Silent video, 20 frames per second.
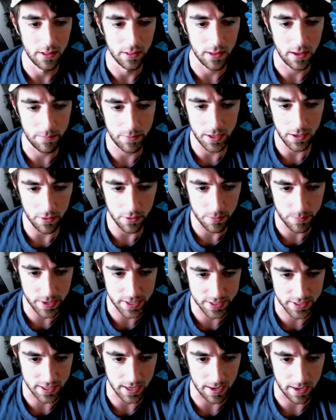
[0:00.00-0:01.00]
Let me know the
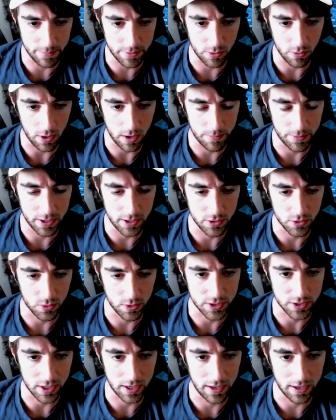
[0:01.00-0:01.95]
best time you want me to Twitch.